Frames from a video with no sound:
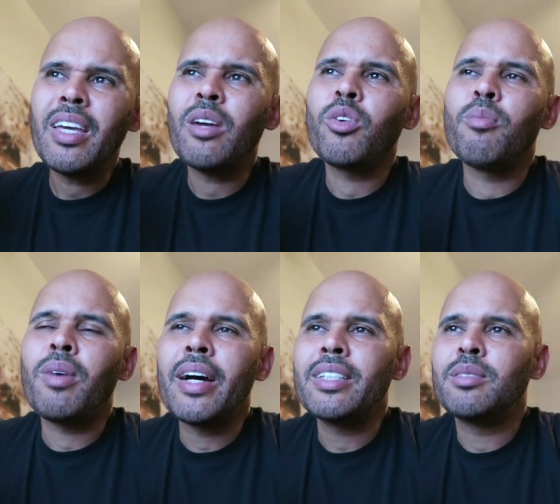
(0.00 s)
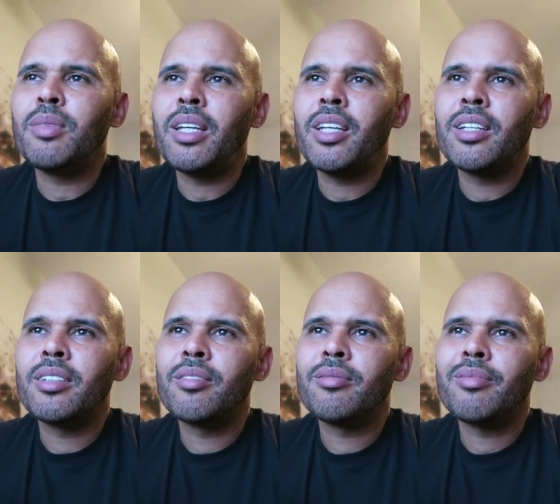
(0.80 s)
It reminds me,
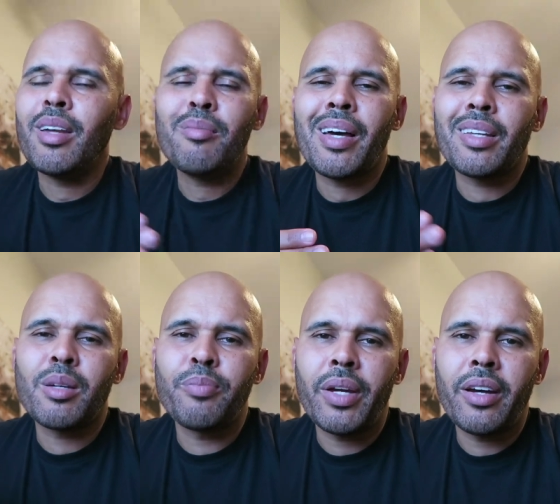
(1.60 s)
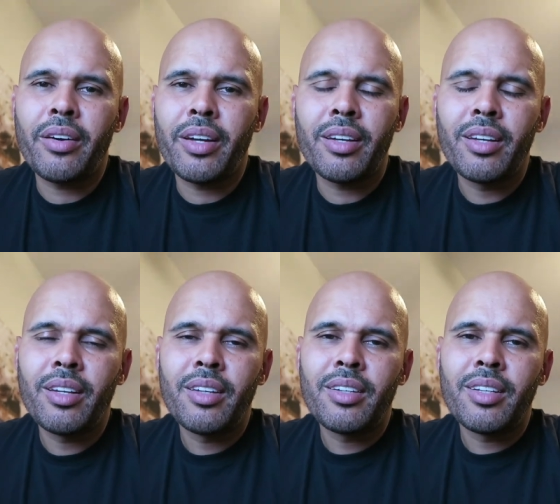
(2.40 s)
I'm not comparing
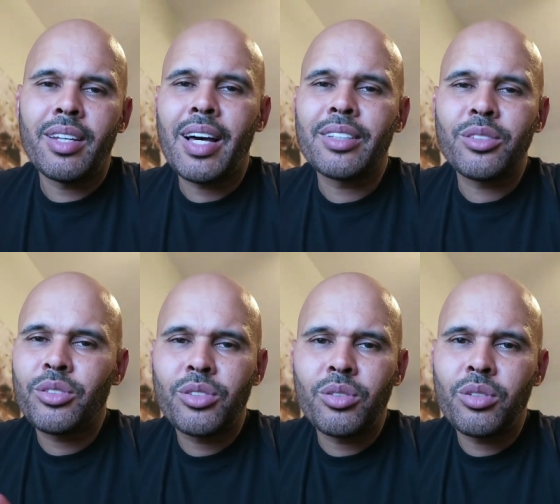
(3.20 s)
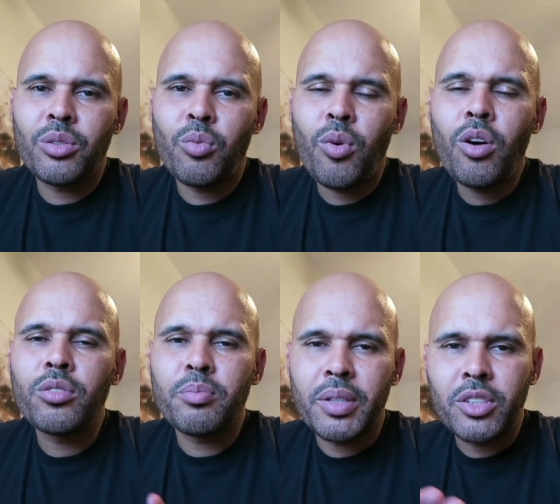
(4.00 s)
Lonzo to Luke
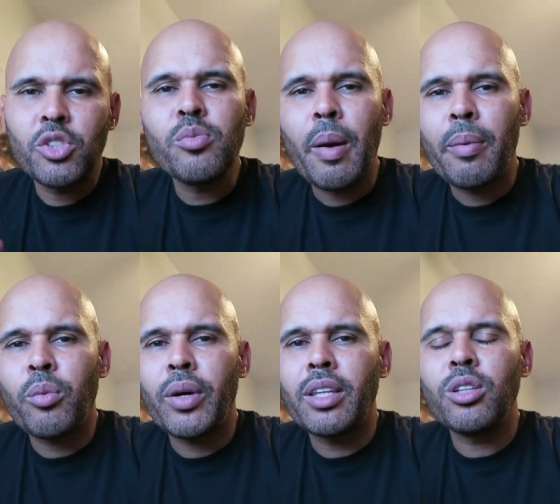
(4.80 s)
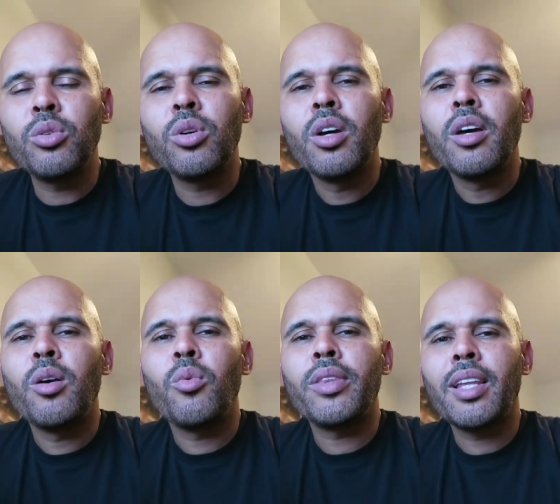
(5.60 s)
Walton, but you remember when Luke,
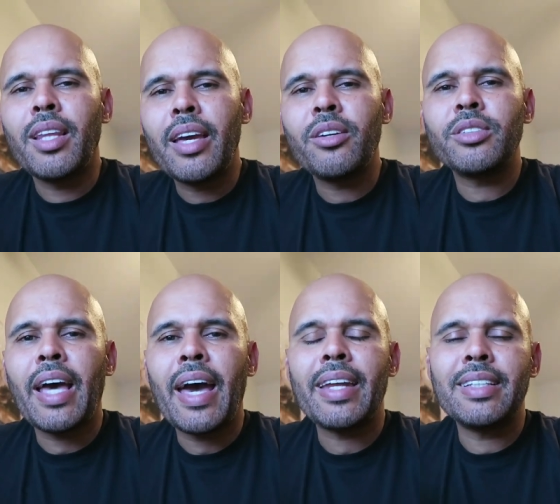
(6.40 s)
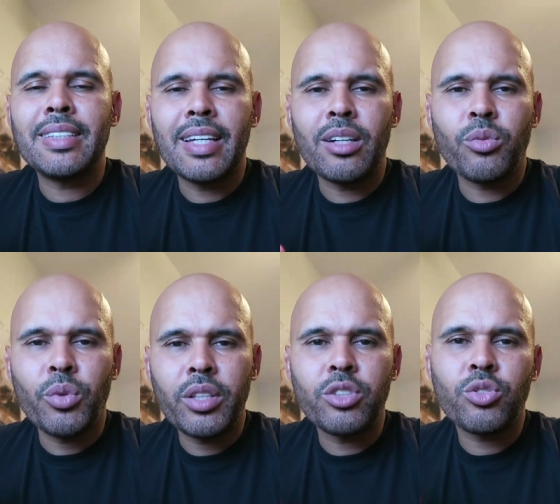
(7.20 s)
when the Lakers had a, a
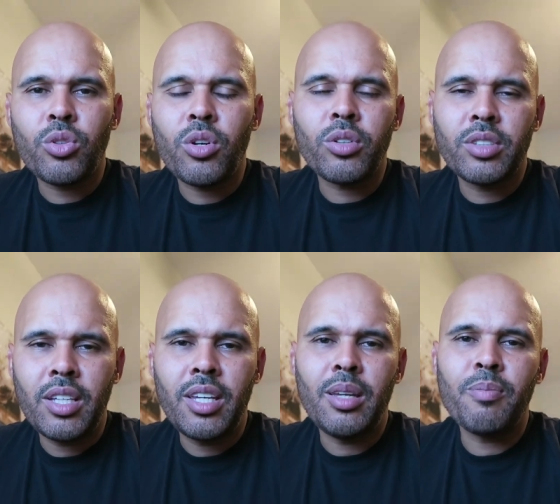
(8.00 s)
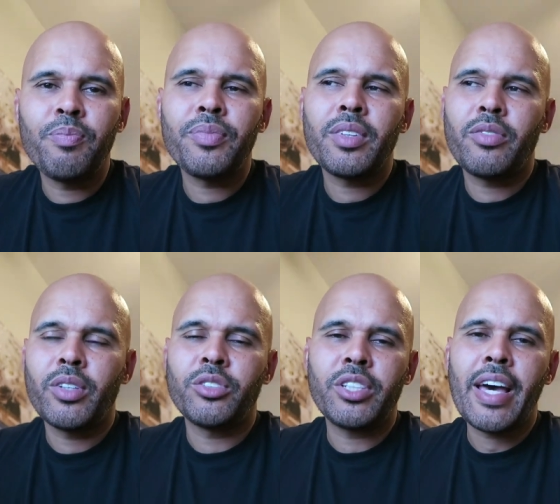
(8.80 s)
really strong team,
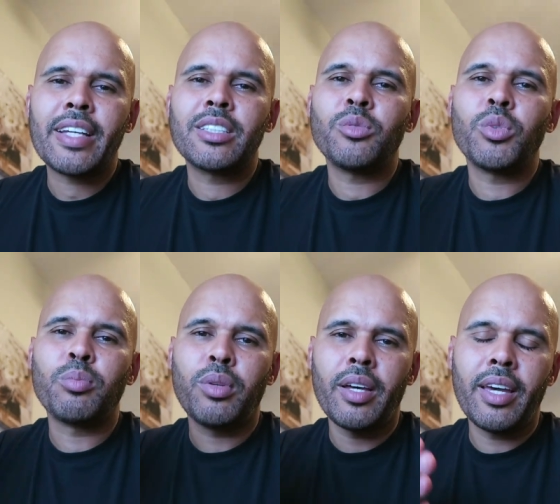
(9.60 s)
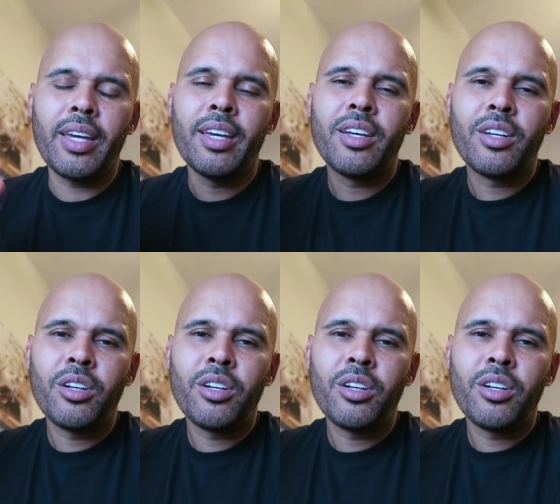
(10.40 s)
Phil Jackson would play